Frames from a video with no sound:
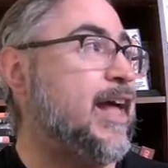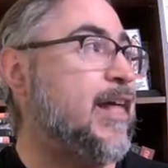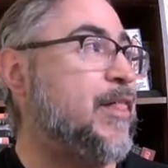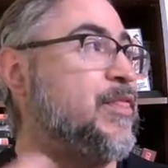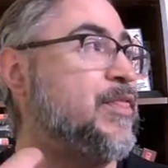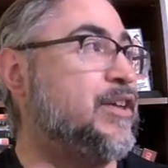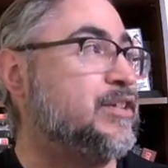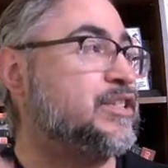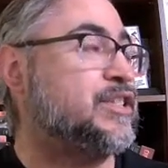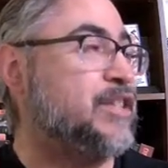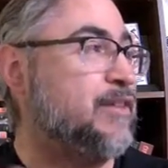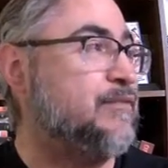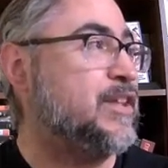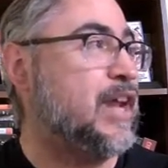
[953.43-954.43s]
there's
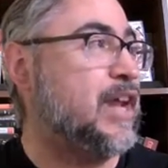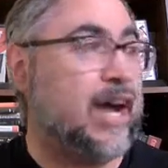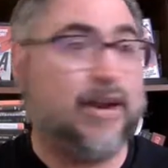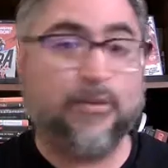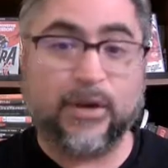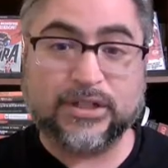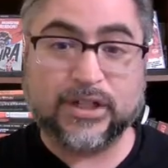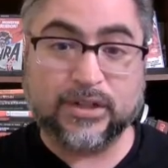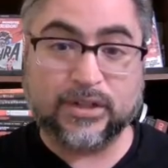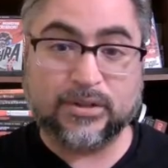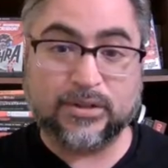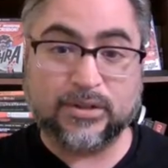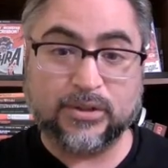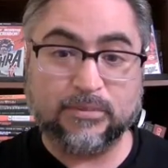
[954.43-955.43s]
stuff that I watch on
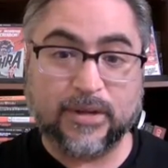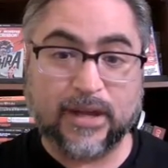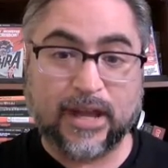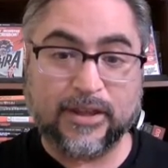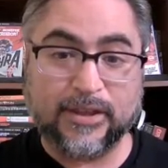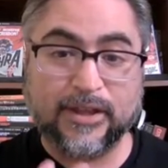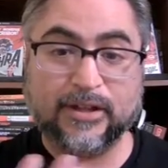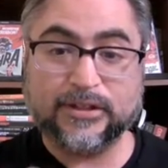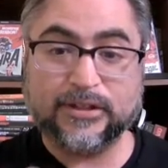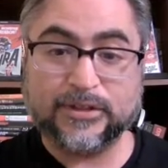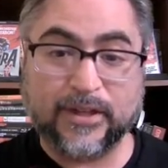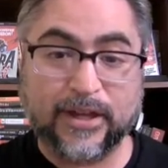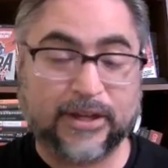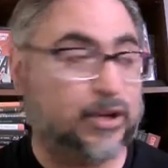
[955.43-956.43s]
YouTube and
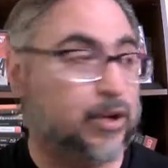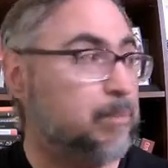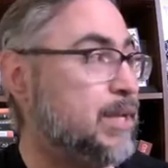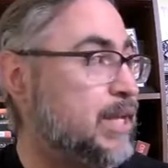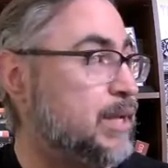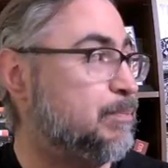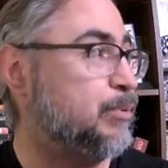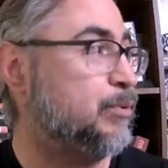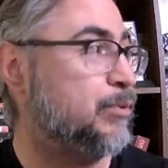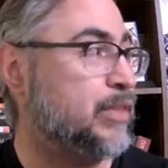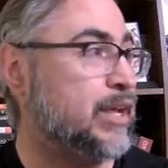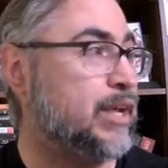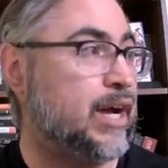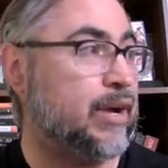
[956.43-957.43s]
there's like, you know, people
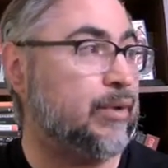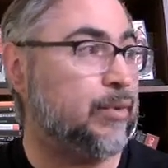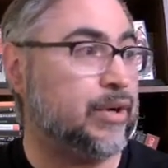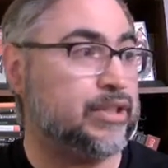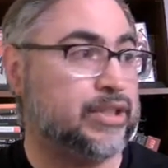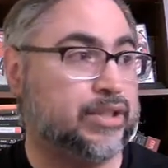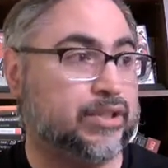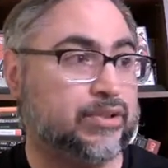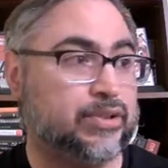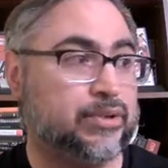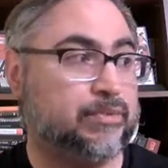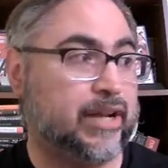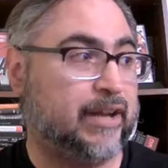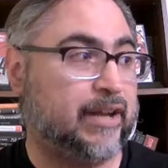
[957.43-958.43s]
that I watch on
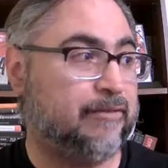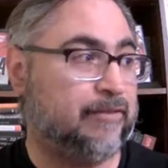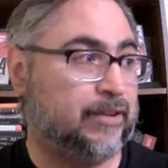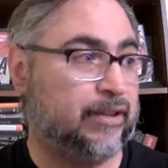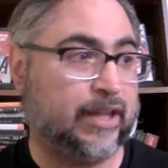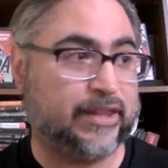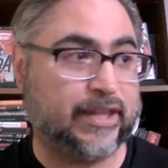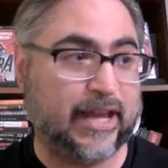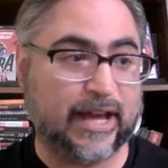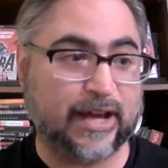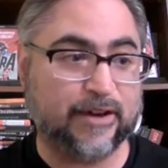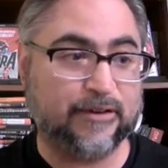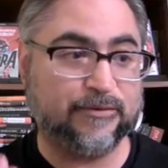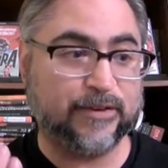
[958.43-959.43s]
YouTube that I feel like they
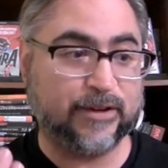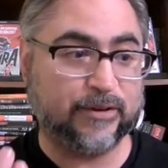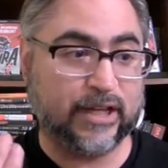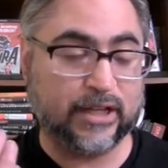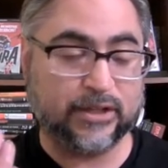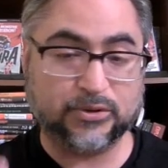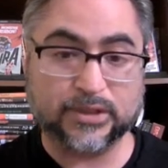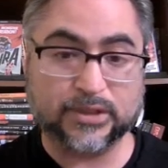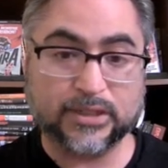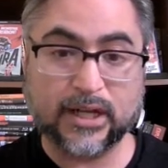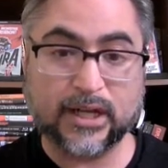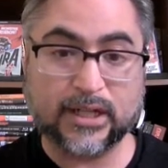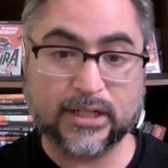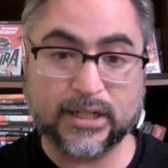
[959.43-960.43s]
have very
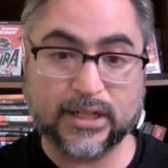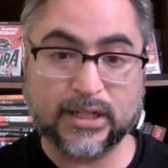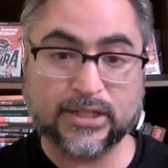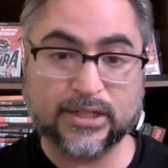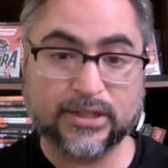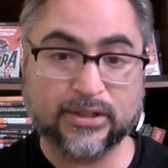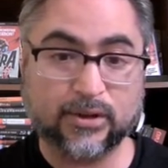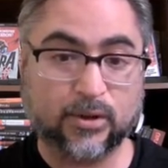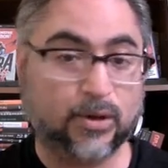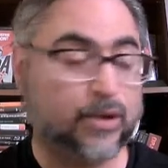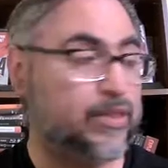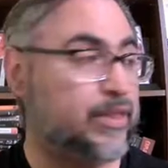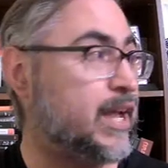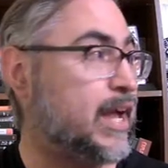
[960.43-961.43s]
interesting ideas
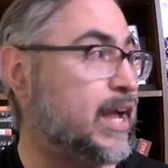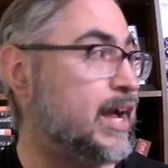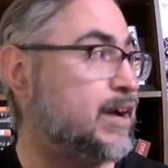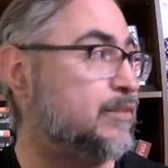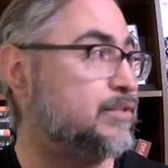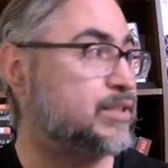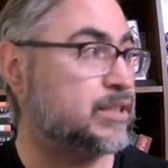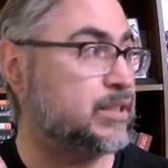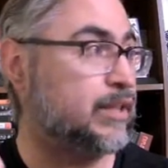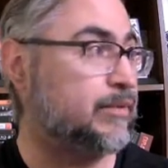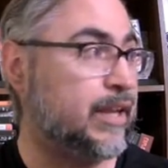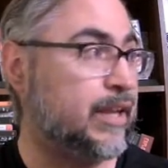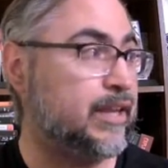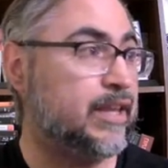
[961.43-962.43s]
or they have
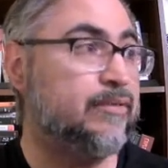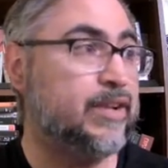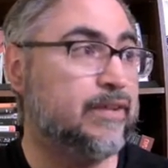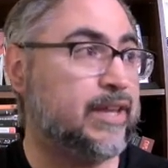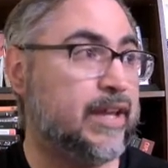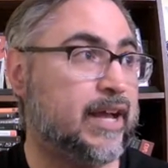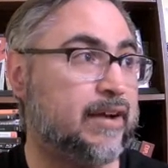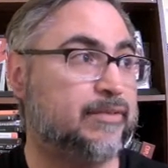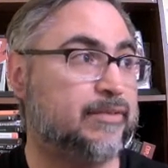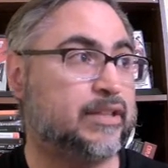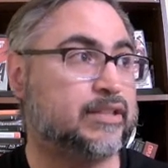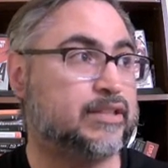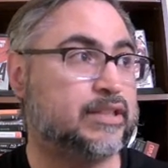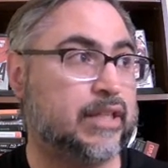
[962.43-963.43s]
like even if they have
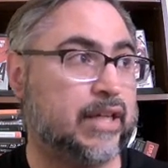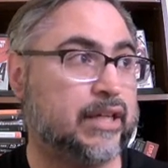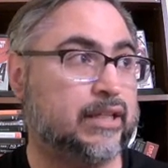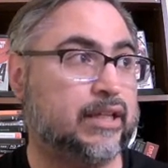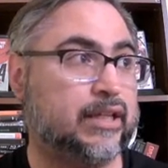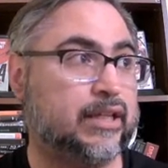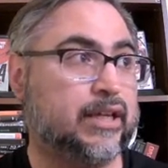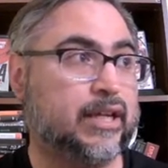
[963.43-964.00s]
like slightly